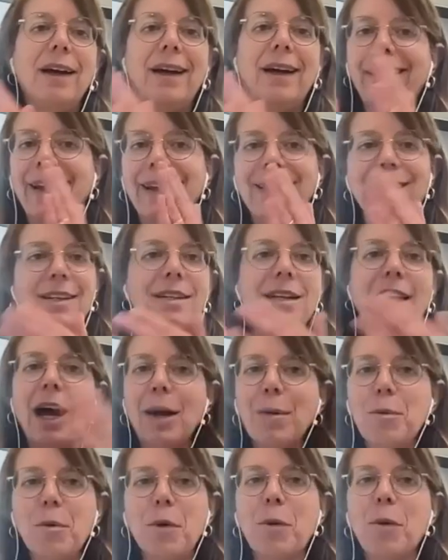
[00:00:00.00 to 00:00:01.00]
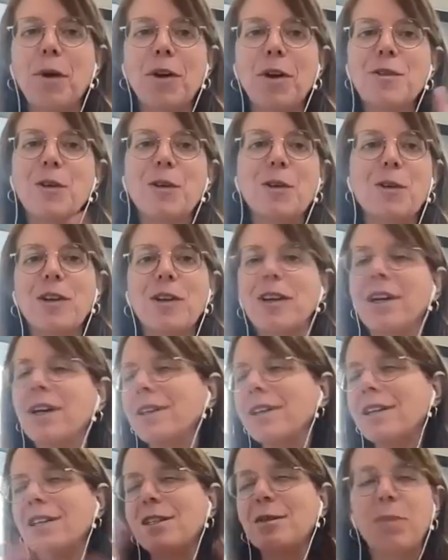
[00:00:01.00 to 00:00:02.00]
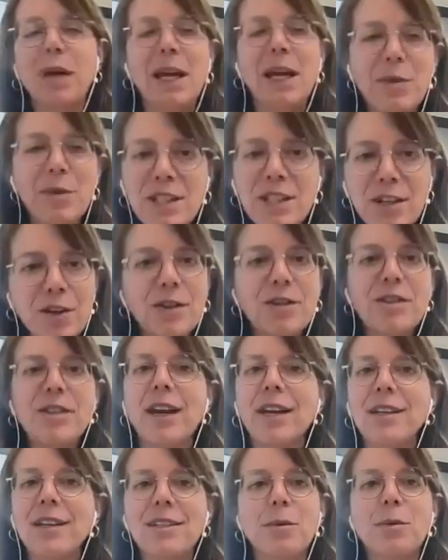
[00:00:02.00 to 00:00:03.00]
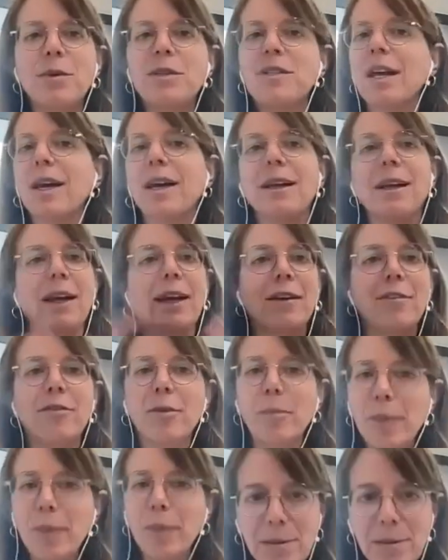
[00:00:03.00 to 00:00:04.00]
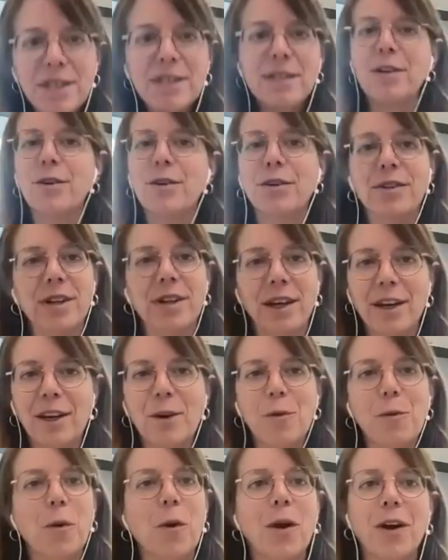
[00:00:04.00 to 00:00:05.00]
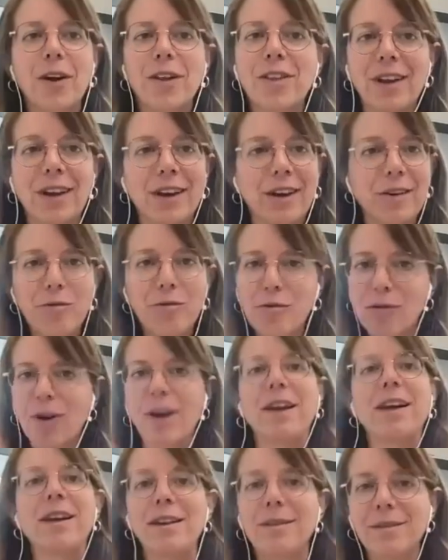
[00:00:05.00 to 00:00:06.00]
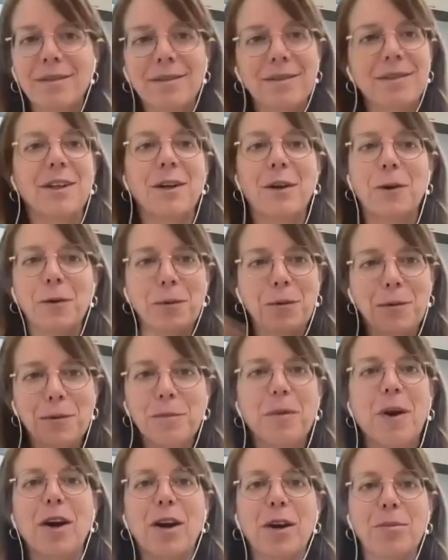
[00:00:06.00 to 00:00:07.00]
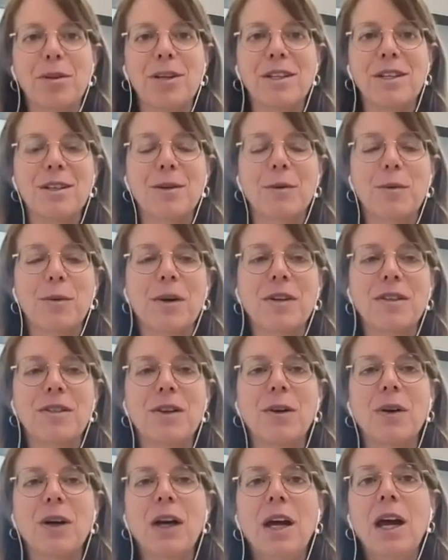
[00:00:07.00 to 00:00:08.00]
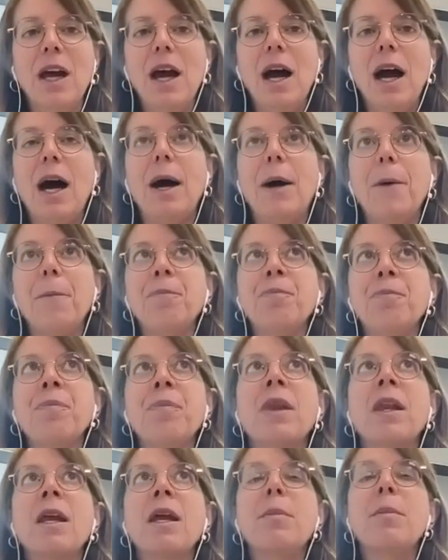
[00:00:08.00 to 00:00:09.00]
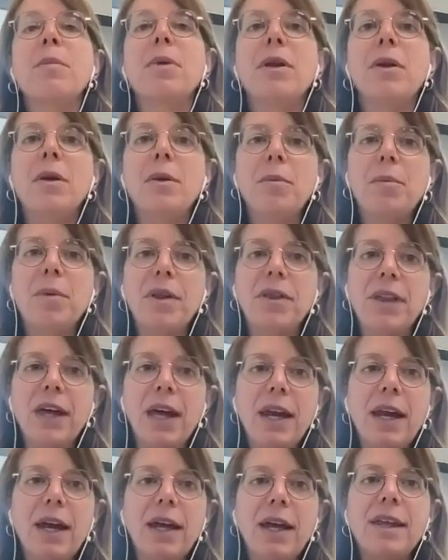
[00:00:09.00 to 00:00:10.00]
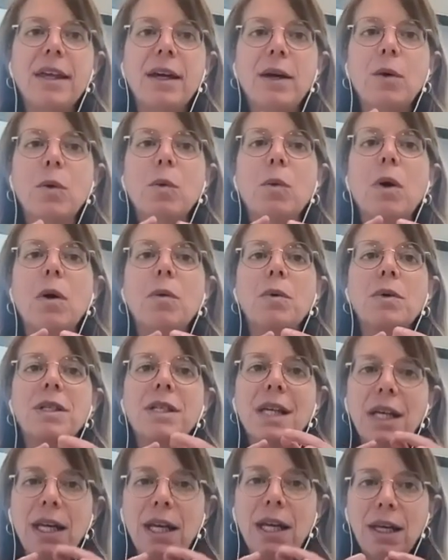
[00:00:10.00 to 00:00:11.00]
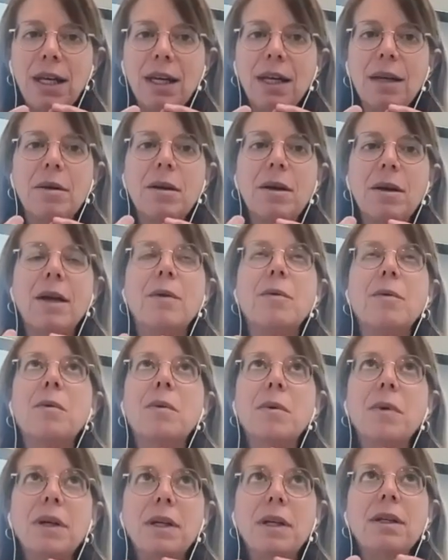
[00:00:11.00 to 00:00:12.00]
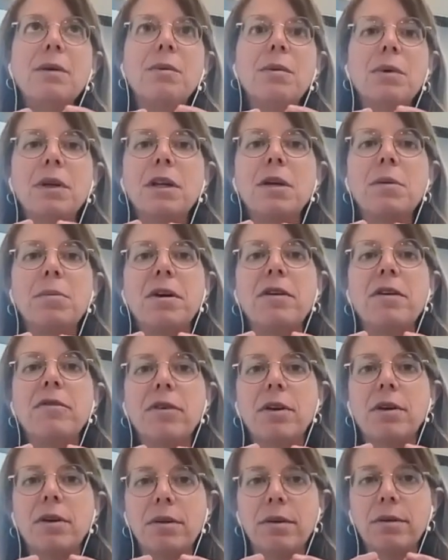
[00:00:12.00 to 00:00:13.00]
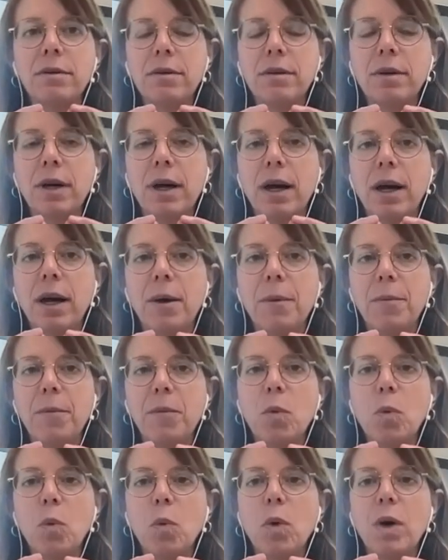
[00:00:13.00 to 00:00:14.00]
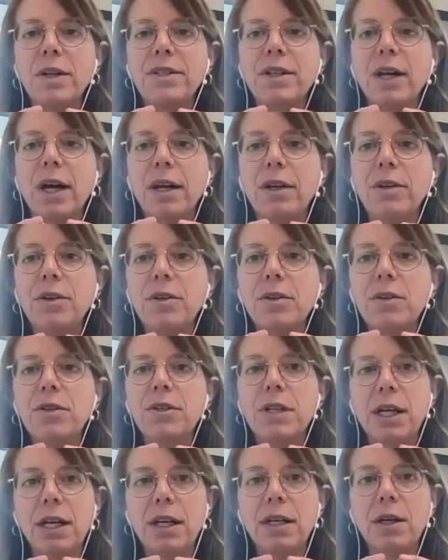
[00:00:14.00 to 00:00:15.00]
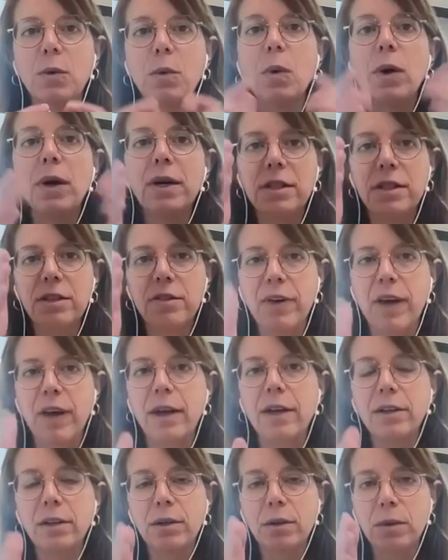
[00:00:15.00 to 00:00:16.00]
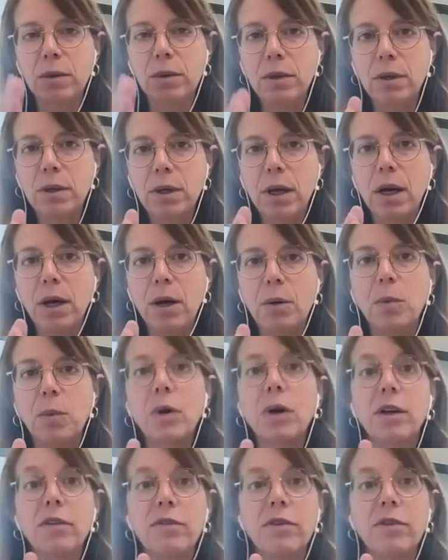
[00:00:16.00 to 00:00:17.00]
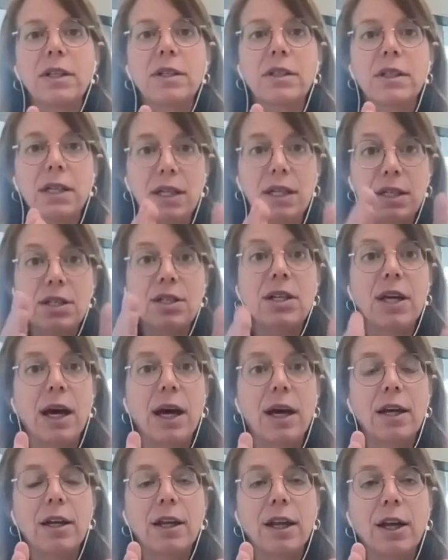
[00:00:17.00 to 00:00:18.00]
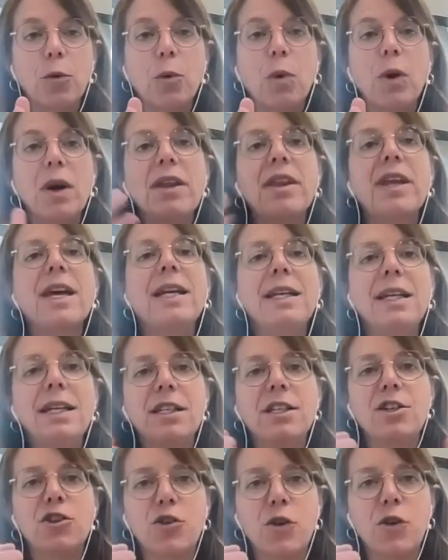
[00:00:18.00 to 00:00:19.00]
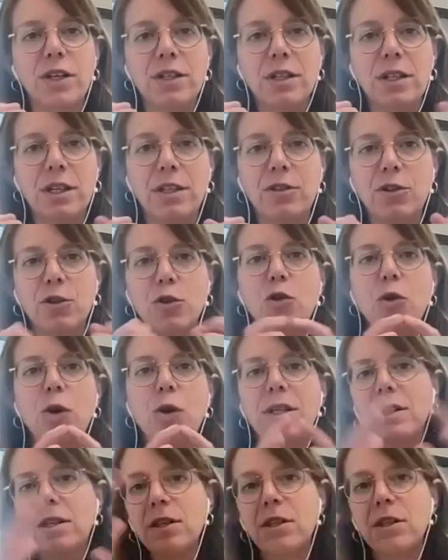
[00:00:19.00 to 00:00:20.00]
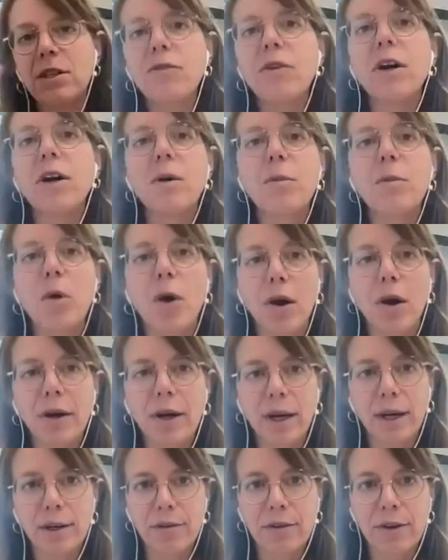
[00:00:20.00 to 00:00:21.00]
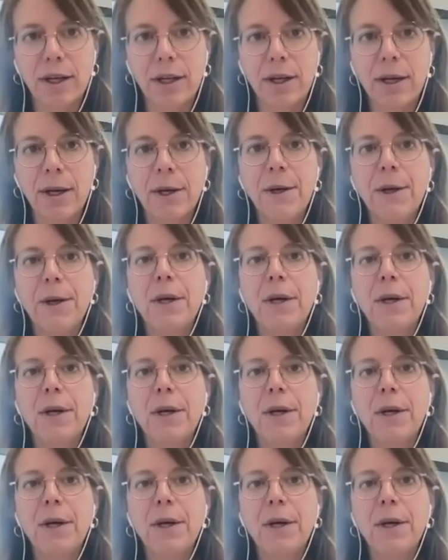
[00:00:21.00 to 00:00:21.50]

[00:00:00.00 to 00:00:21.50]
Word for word: and at the time we were also looking at these babysitter sites and we're saying like if a babysitter site can work, then a freight you know marketplace can work. So, um, but but then I think what was key and and really really pivotal um, was understanding what is the value uh, we're giving to each side, like what do they need to trust in. So trust is a very broad kind of thing.